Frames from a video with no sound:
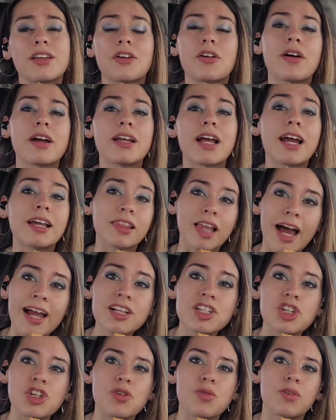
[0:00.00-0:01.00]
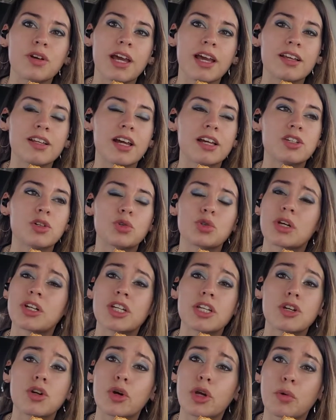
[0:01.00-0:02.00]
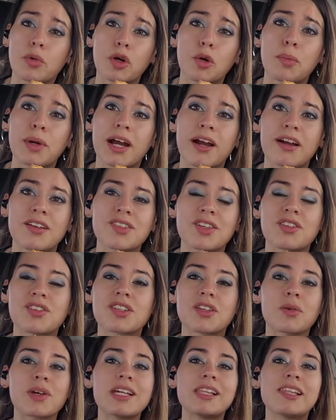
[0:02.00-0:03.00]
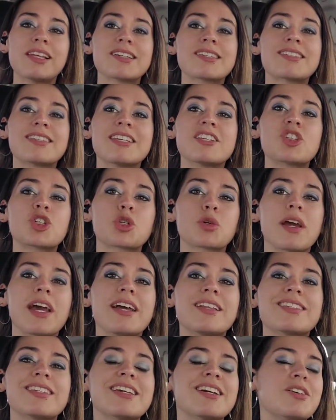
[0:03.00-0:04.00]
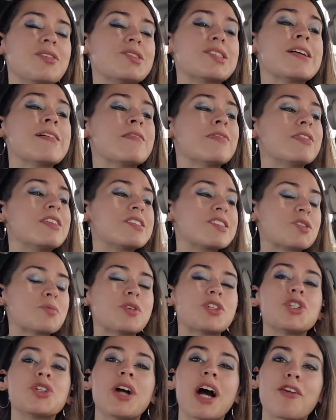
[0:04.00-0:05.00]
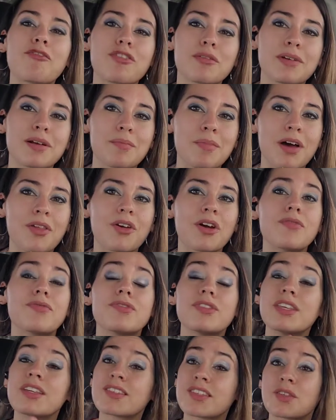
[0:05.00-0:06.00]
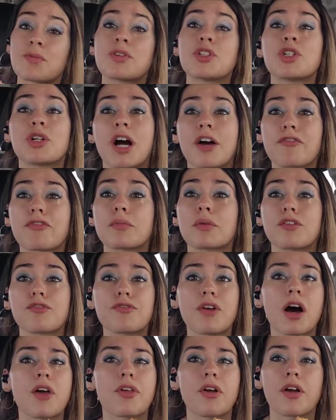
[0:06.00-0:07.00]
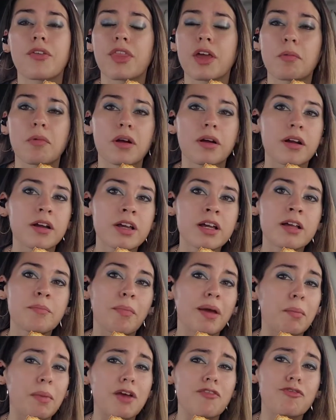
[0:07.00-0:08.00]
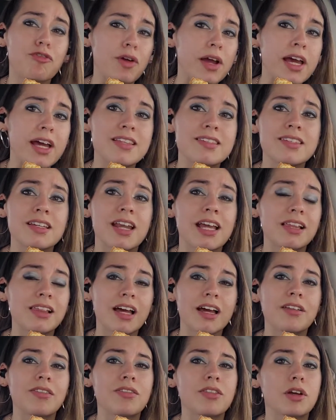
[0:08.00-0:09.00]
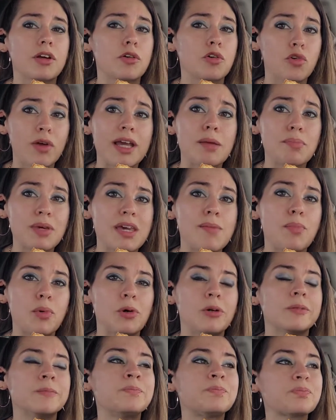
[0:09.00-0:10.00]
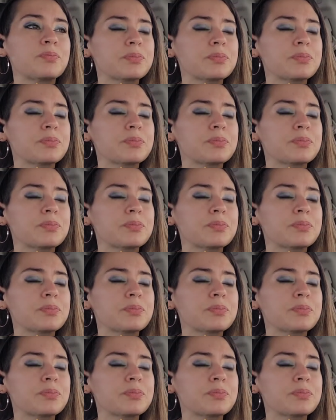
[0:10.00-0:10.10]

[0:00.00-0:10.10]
you know, I lied to you when I told you I didn't know your real parents. And so he lists these traits. He goes, this is what you got from your mother, and this is what you got from your father. And they were like my friends, and they're great people,